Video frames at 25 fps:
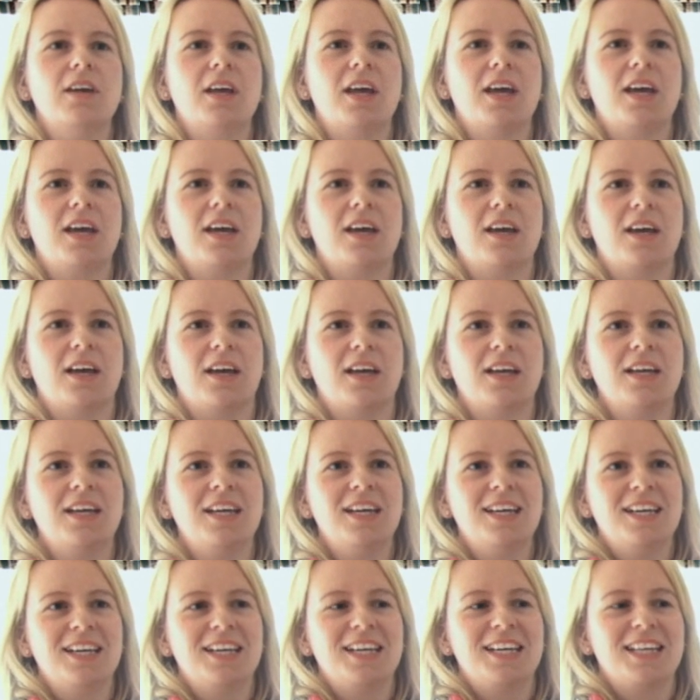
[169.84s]
Uh,
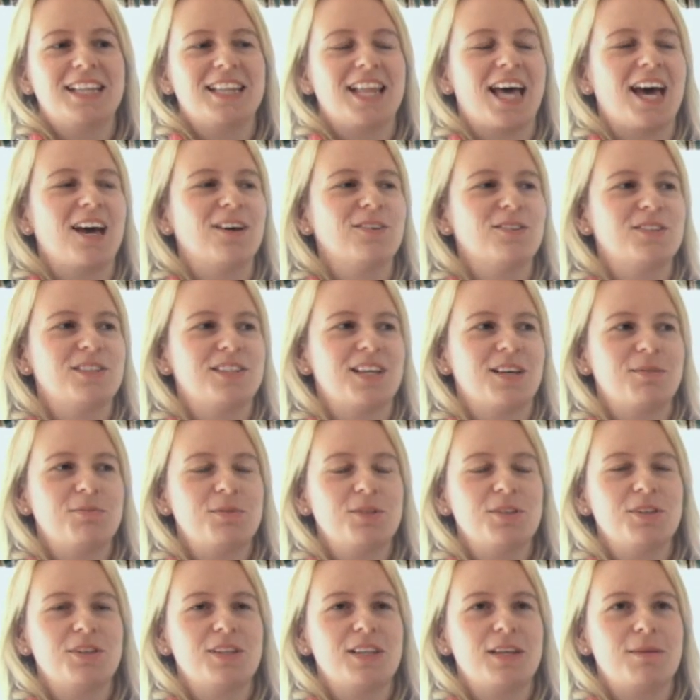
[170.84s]
the house is
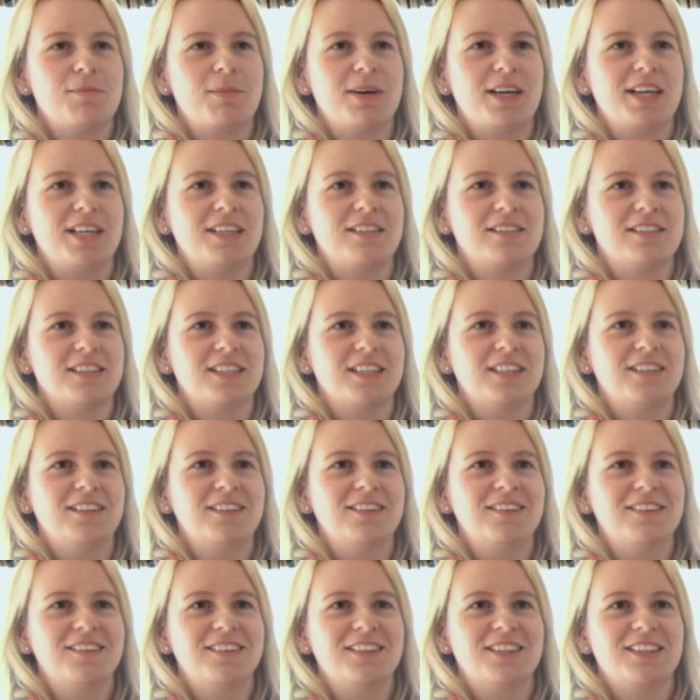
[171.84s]
absolutely
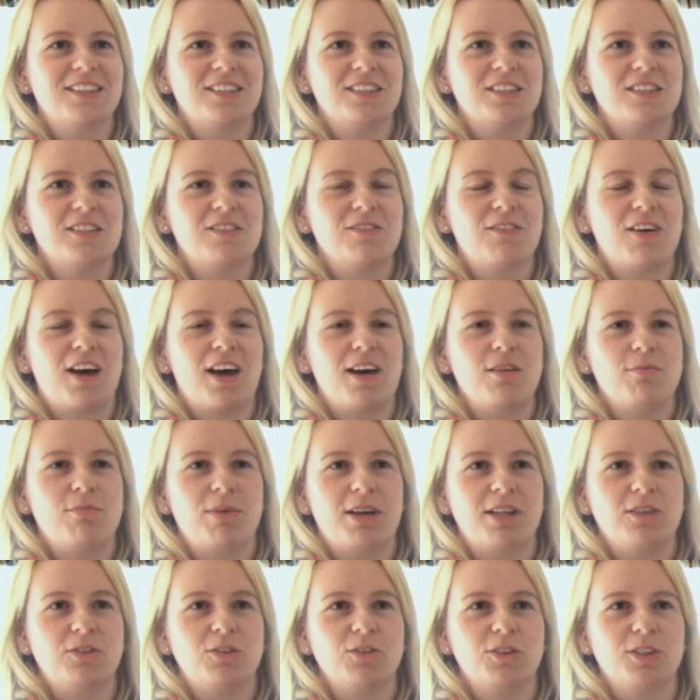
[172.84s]
amazing. There's five
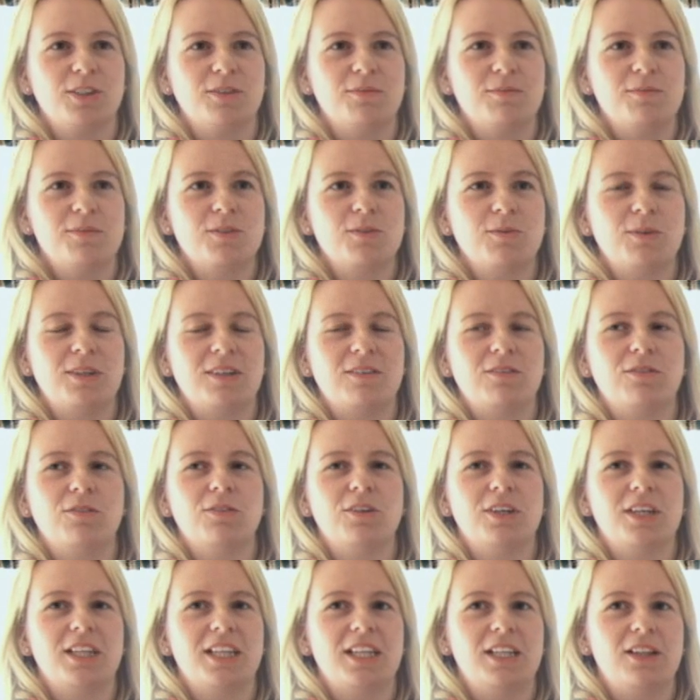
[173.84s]
bedrooms, we have
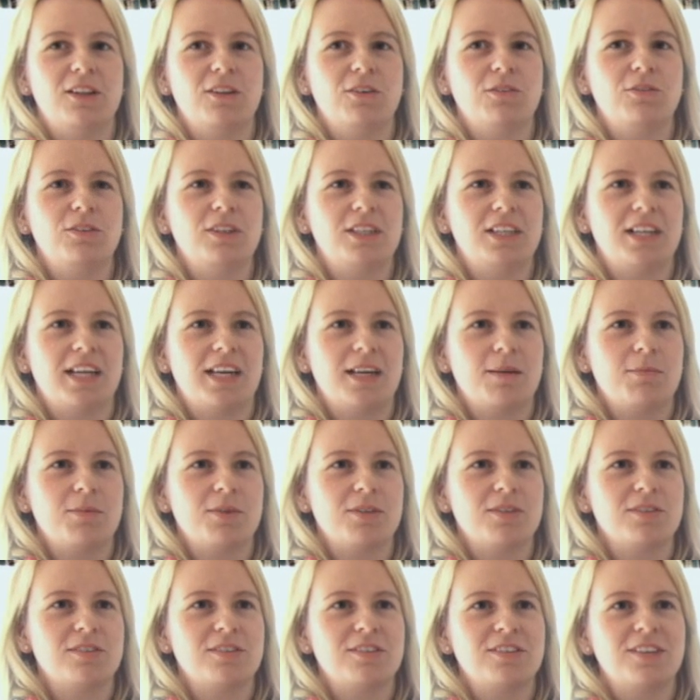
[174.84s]
really lovely
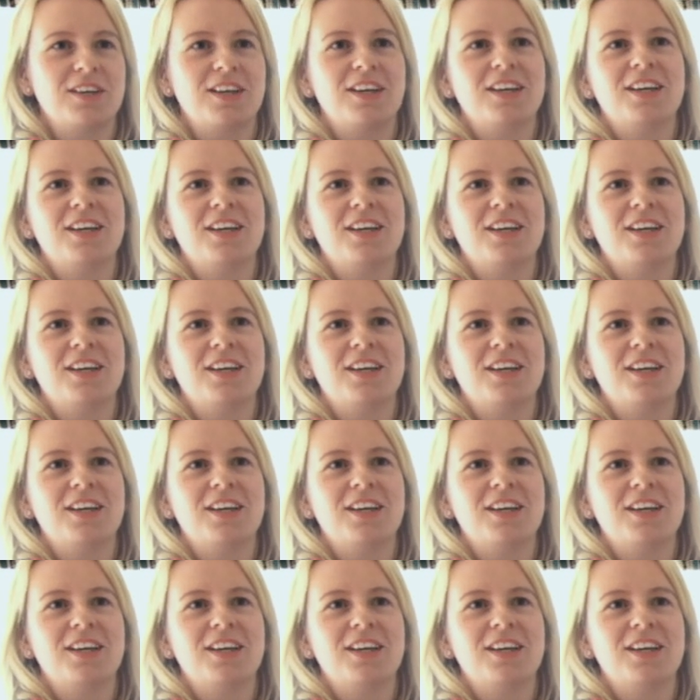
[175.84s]
neighbours.